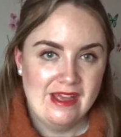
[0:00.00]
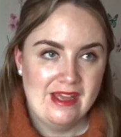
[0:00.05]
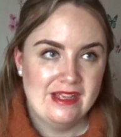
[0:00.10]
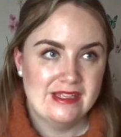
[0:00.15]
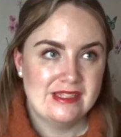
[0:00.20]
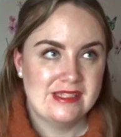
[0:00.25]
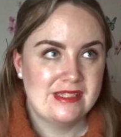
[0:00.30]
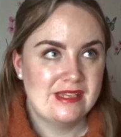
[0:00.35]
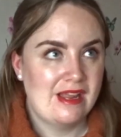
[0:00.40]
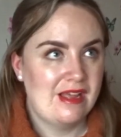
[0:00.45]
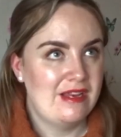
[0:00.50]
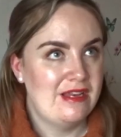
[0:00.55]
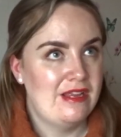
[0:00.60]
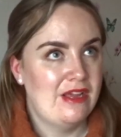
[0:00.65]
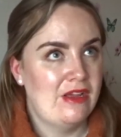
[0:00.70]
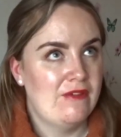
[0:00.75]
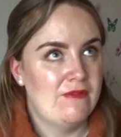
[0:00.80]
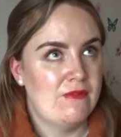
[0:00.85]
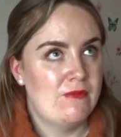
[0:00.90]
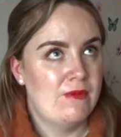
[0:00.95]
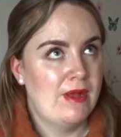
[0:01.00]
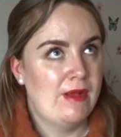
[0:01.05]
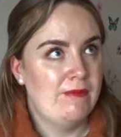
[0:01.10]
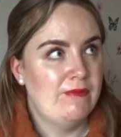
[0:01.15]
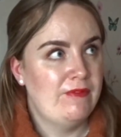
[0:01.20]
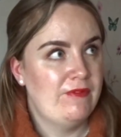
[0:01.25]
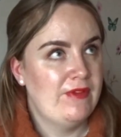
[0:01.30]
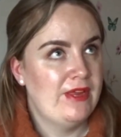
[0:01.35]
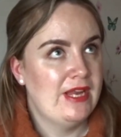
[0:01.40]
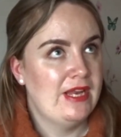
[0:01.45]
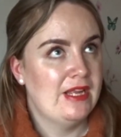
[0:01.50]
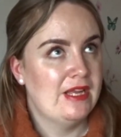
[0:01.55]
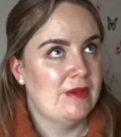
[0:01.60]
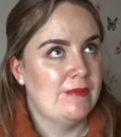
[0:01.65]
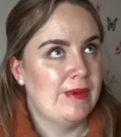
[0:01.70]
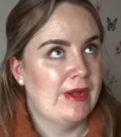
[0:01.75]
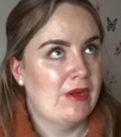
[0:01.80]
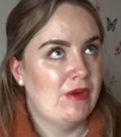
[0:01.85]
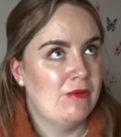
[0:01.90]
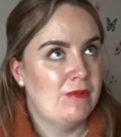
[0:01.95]
slightly overwhelmed feeling
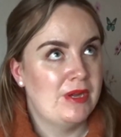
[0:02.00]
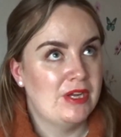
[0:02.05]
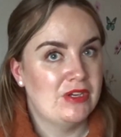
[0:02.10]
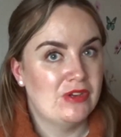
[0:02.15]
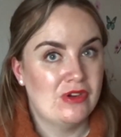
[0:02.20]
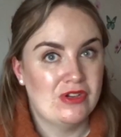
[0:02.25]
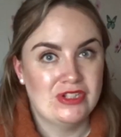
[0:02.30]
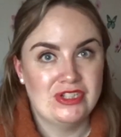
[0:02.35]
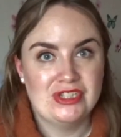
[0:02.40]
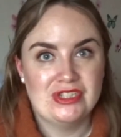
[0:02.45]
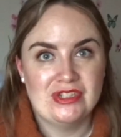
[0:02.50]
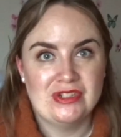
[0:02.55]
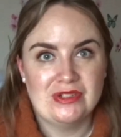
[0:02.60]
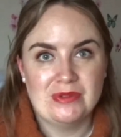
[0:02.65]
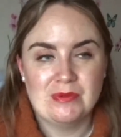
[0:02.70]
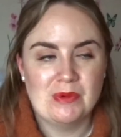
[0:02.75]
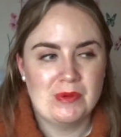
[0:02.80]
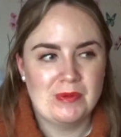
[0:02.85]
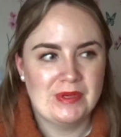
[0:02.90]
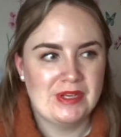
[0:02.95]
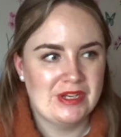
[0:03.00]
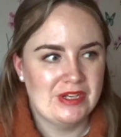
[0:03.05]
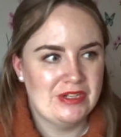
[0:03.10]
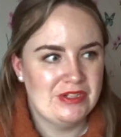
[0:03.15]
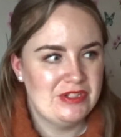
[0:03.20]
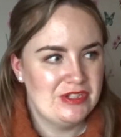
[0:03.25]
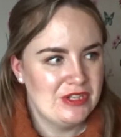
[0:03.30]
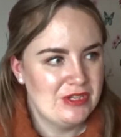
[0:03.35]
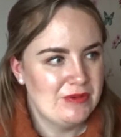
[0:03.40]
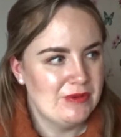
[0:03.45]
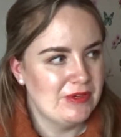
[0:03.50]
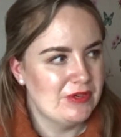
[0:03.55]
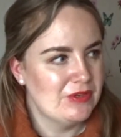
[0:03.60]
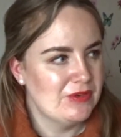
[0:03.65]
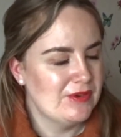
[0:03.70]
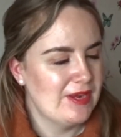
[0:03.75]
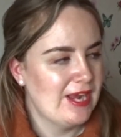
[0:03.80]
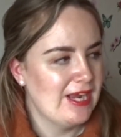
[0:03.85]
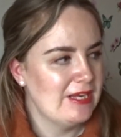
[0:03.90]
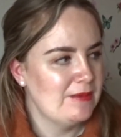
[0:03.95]
about, oh my gosh, look at what we're going to do and
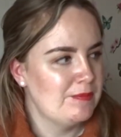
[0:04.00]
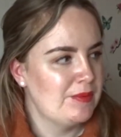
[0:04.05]
create.